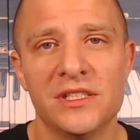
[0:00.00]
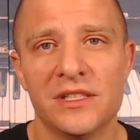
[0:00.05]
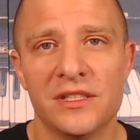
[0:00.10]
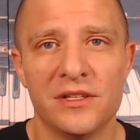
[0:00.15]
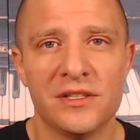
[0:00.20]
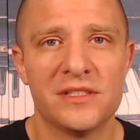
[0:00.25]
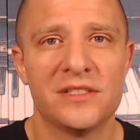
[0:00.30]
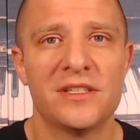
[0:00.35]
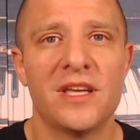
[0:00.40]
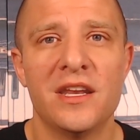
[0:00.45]
and
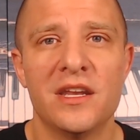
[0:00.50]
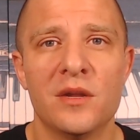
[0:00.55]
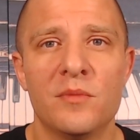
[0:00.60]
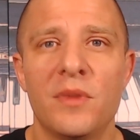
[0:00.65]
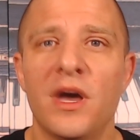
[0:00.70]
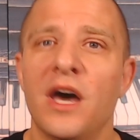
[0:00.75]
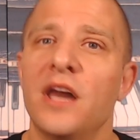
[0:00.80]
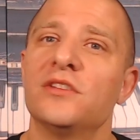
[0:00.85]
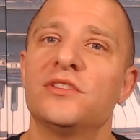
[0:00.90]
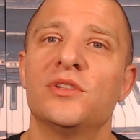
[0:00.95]
they're excited
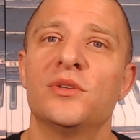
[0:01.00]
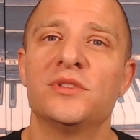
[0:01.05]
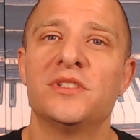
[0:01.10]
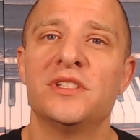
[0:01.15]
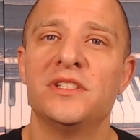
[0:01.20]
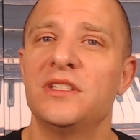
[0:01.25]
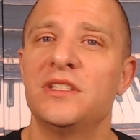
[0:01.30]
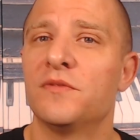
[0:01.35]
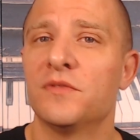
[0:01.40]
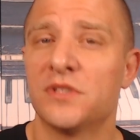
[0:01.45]
about it, so it's a
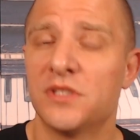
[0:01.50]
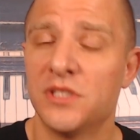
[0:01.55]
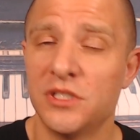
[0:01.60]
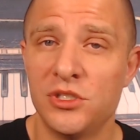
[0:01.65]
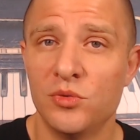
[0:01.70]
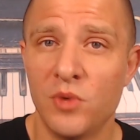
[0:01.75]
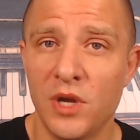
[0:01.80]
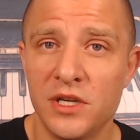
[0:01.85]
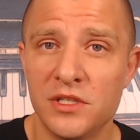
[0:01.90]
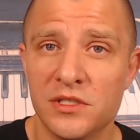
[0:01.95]
different
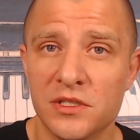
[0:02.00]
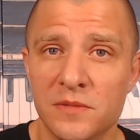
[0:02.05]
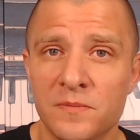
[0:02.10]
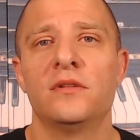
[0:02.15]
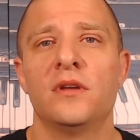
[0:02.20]
situation.